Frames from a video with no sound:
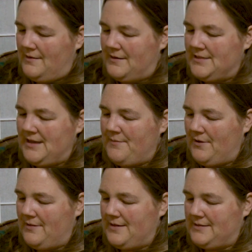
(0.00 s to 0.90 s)
Hard to keep
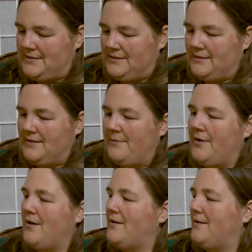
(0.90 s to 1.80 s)
all these
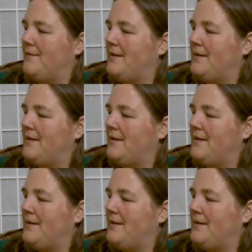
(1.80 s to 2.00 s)
apart.